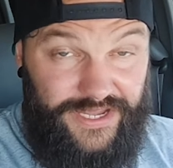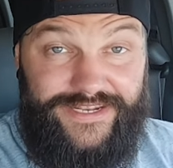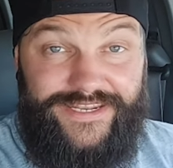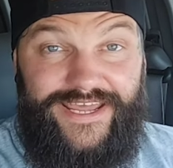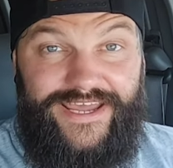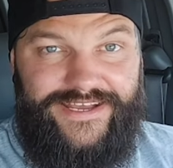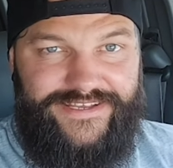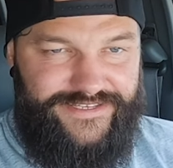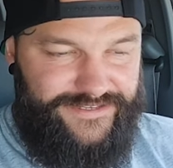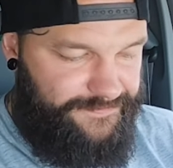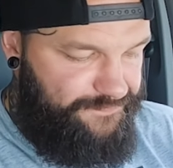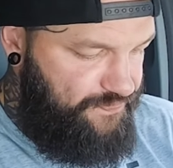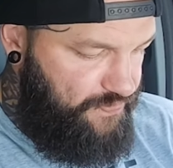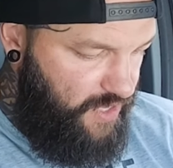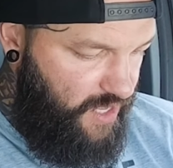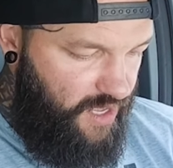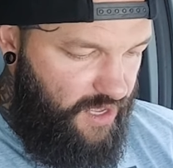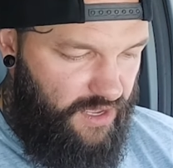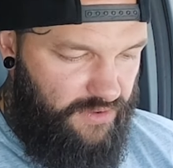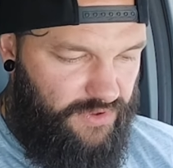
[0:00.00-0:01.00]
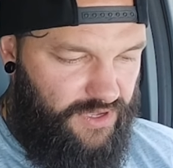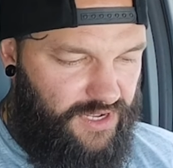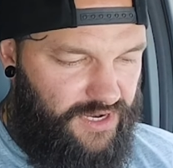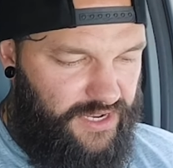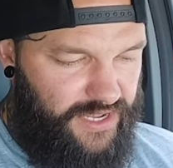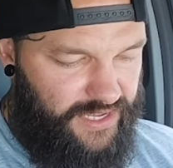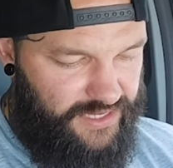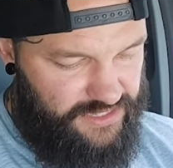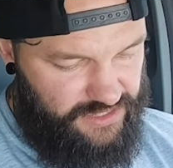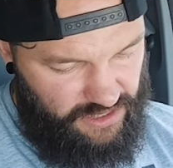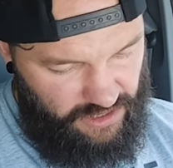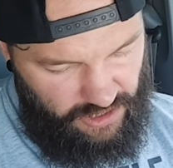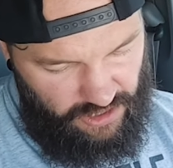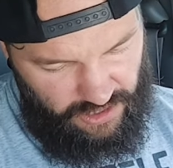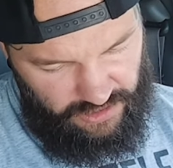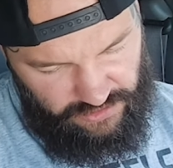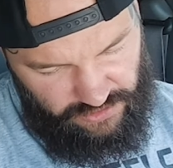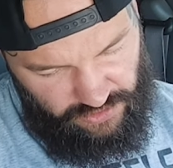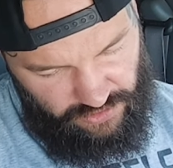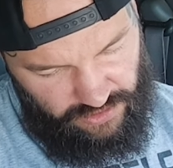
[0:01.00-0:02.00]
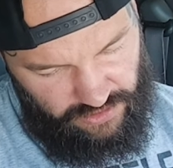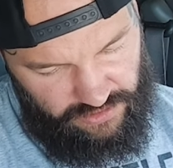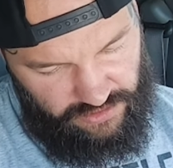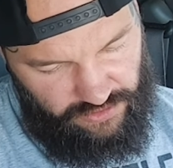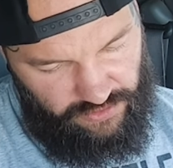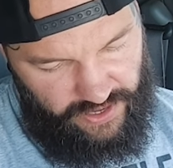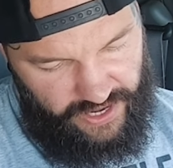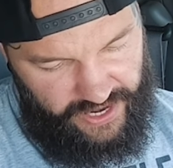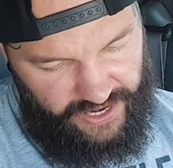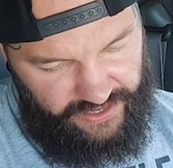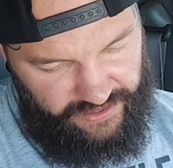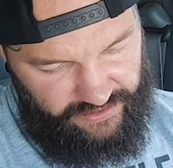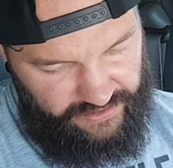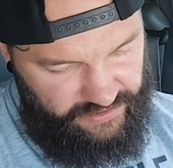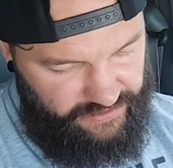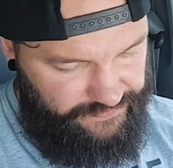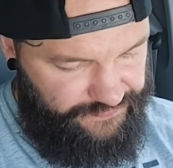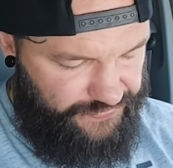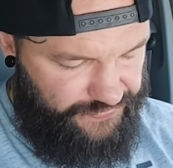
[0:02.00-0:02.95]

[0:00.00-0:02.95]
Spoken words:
got next? We got next hardcore crank.